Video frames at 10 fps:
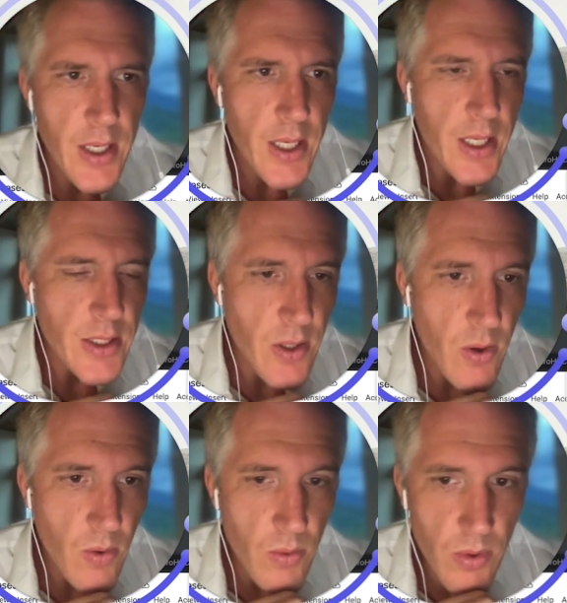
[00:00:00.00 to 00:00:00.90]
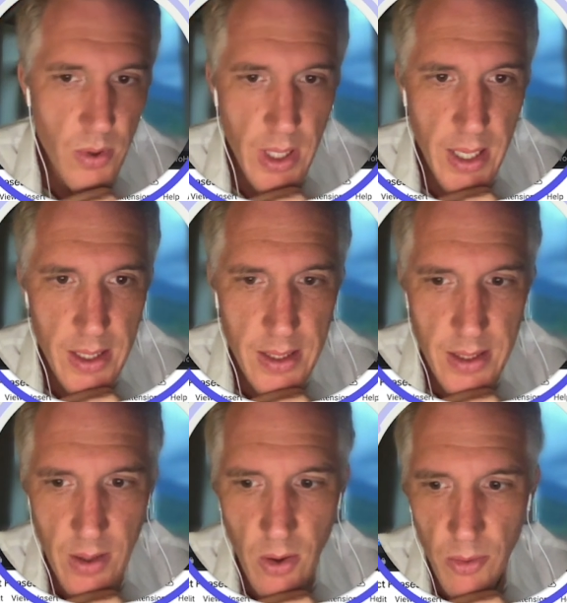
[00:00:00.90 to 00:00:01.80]
So,
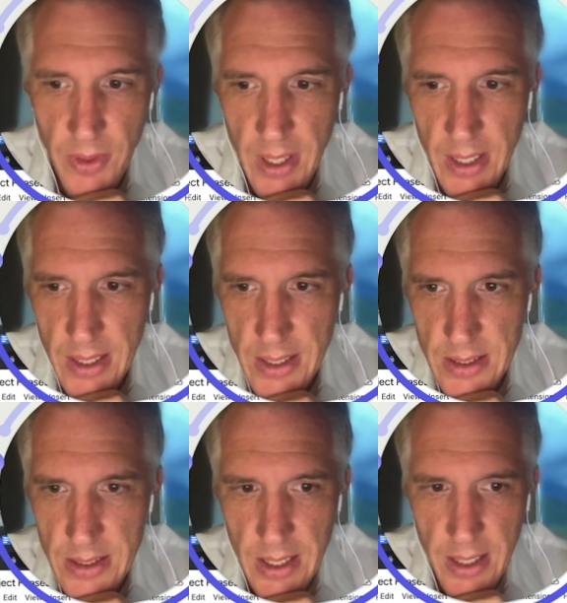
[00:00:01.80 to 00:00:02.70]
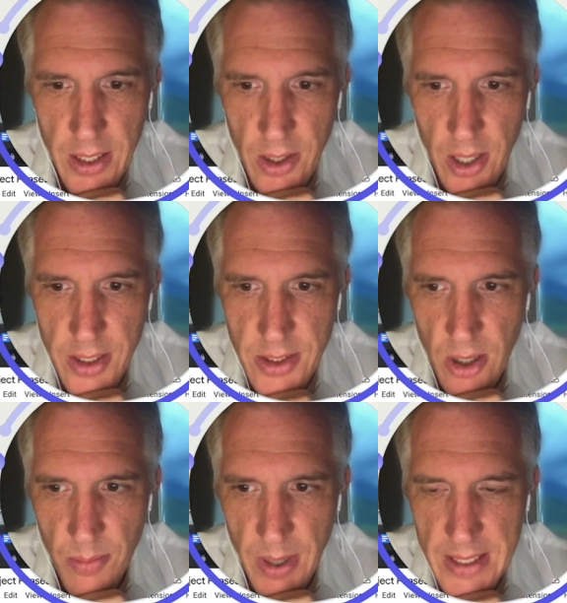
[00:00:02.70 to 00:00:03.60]
the whole thing is, you got to
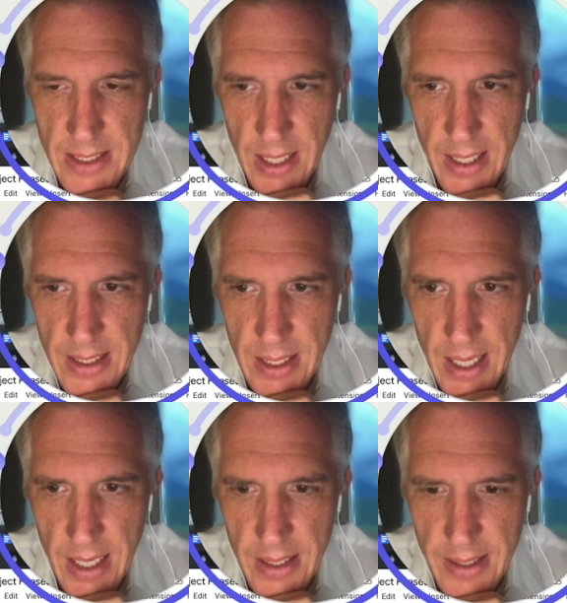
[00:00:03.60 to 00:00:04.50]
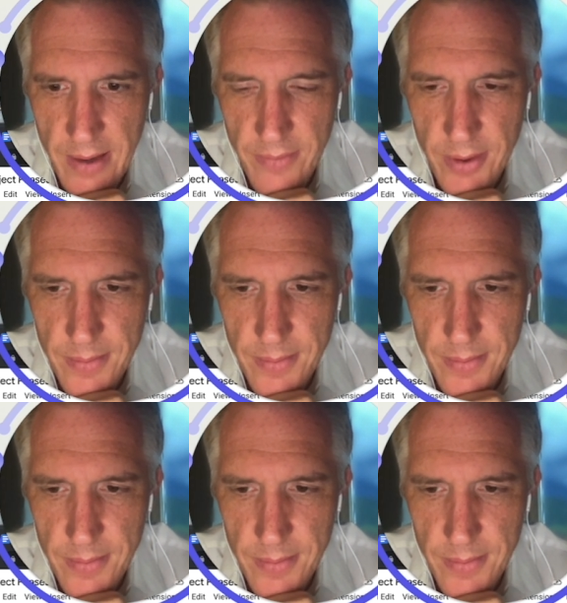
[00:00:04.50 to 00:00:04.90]
start by selecting an endeavor.